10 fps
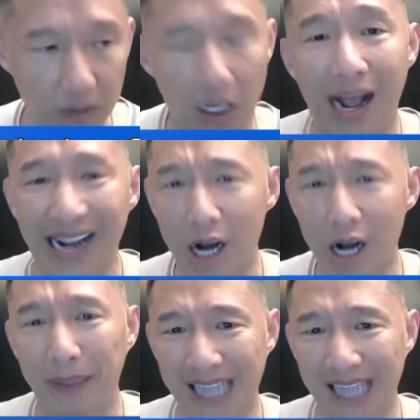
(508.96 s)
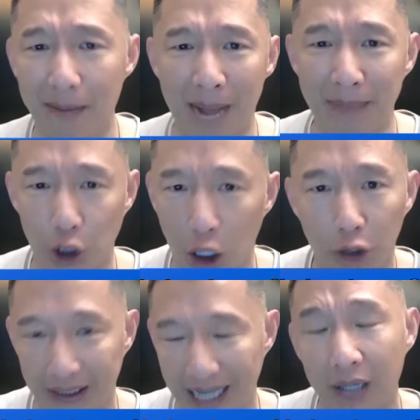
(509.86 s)
I know because I'm a
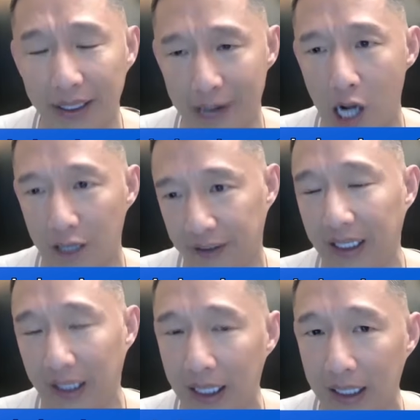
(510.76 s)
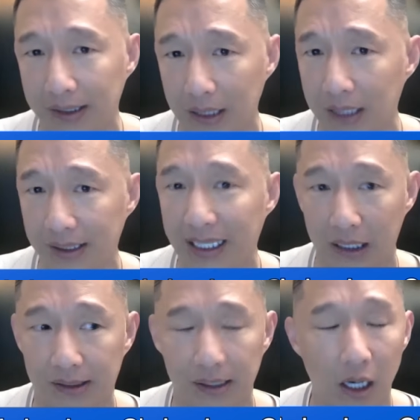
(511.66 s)
shareholder on and off, as late
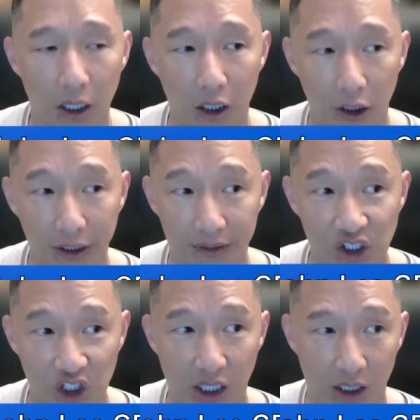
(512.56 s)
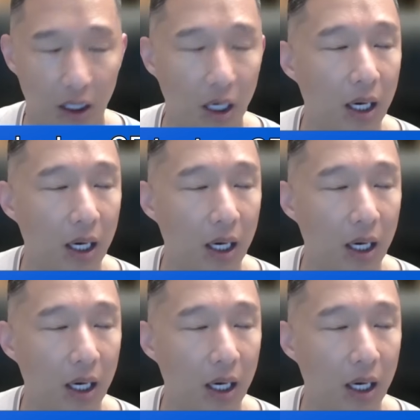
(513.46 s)
as earlier this year,